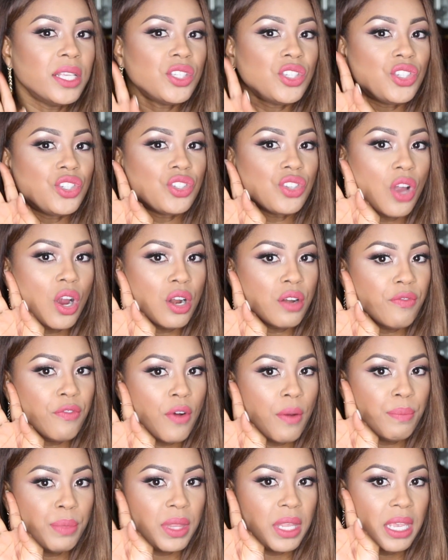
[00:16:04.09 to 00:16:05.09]
Start
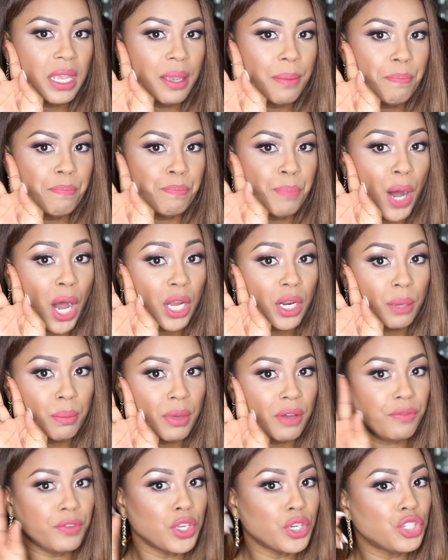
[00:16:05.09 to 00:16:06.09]
from the
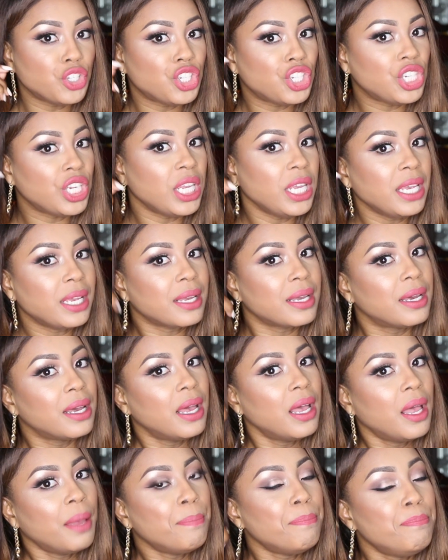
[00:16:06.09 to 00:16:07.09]
bottom of your cheek,
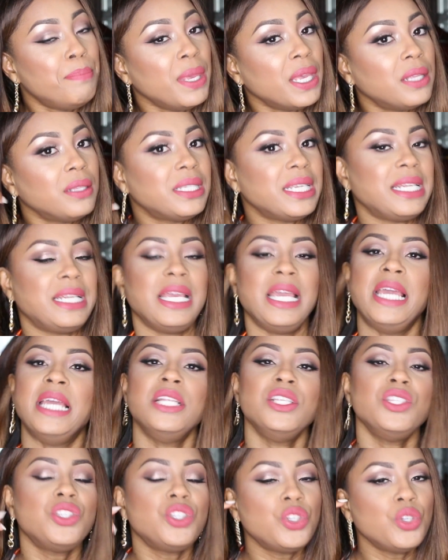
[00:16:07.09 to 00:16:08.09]
build it
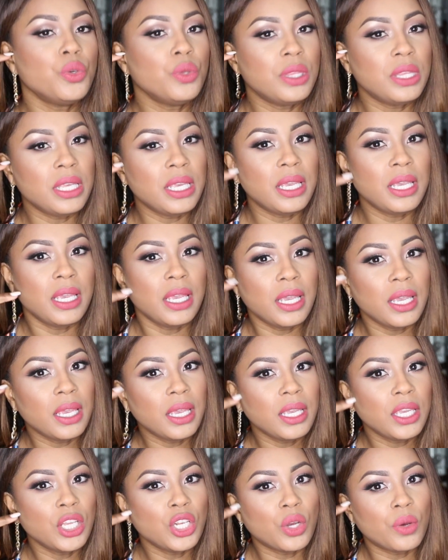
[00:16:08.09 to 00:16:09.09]
into the,
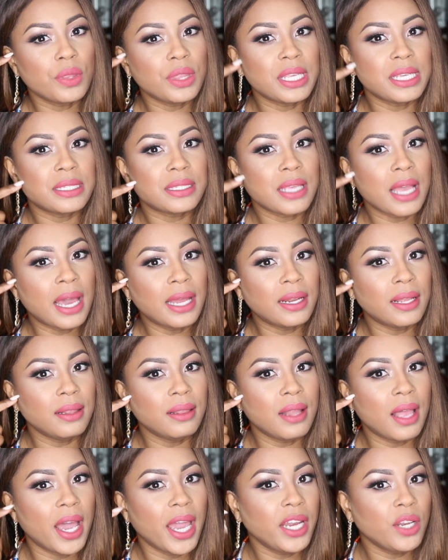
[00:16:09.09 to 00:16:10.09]
you know, this kind of
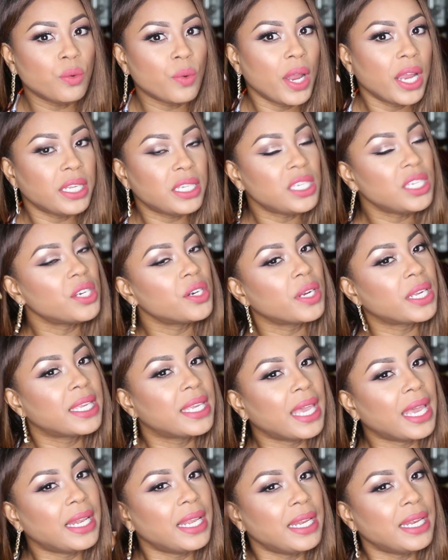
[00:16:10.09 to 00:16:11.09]
line right here,
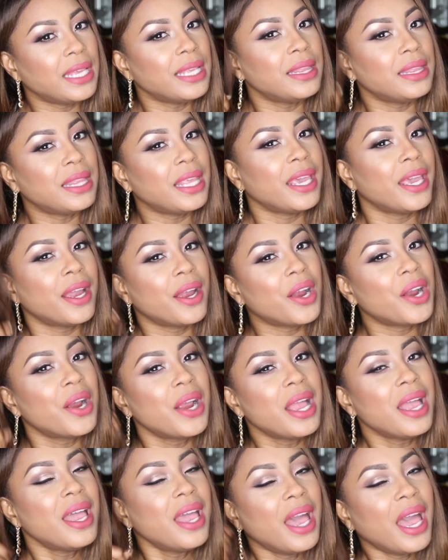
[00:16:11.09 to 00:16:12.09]
get it in
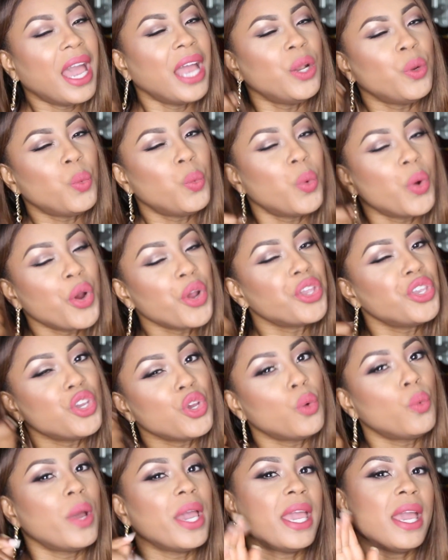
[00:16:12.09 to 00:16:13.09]
there and work
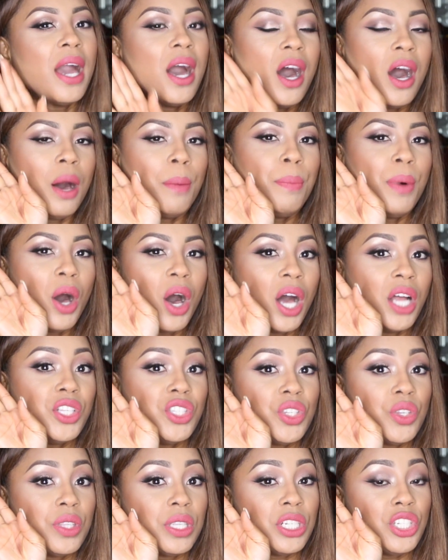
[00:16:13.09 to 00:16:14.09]
your way up
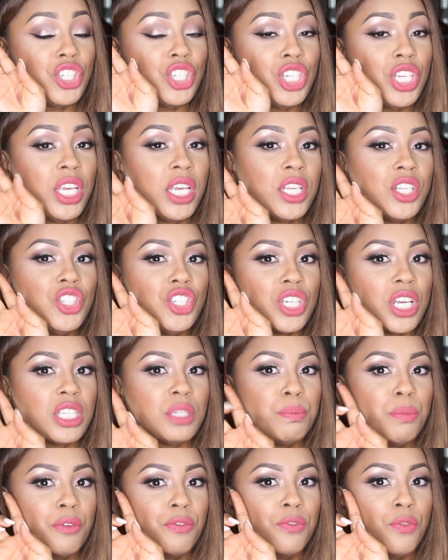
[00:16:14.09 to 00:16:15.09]
onto the cheek
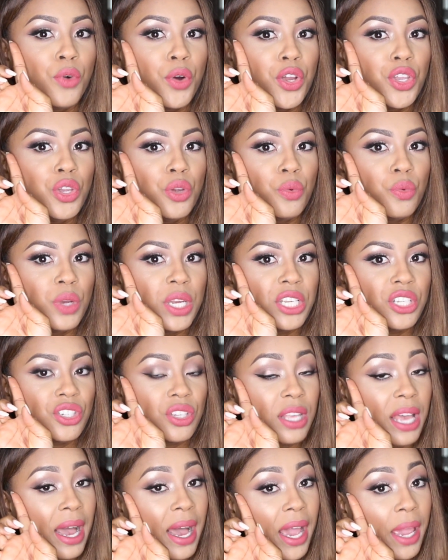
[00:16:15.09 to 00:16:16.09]
just before you
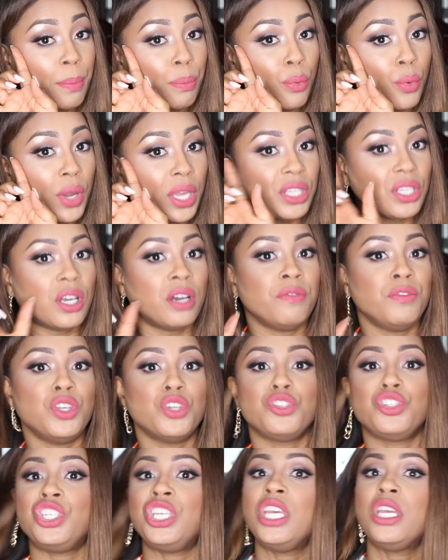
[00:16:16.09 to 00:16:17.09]
reach the high point of
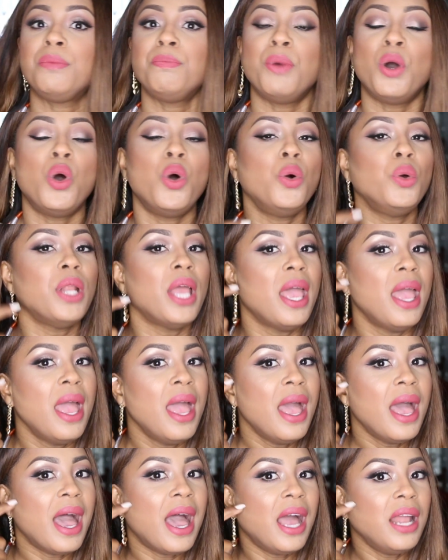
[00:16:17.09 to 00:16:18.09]
your cheekbone,
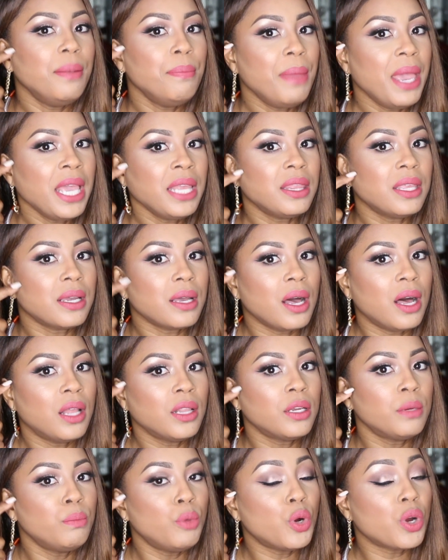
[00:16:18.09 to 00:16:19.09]
and make the
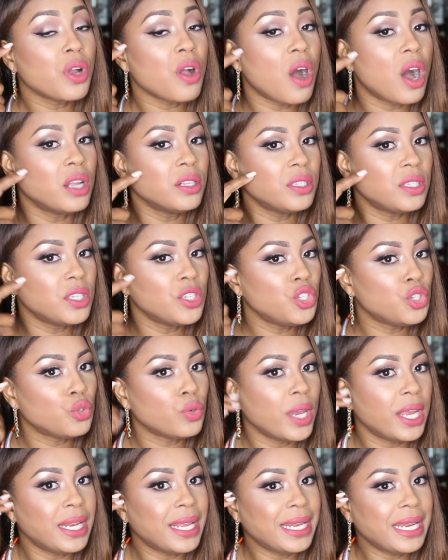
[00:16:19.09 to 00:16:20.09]
color more
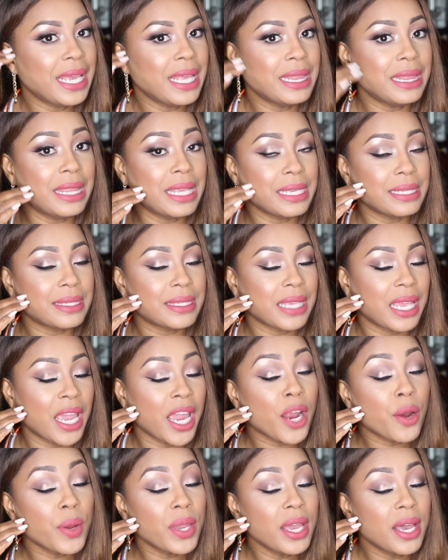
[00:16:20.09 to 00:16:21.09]
concentrated in this
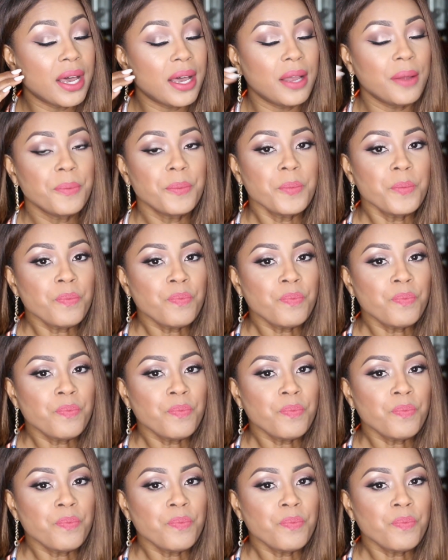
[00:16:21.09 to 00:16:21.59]
area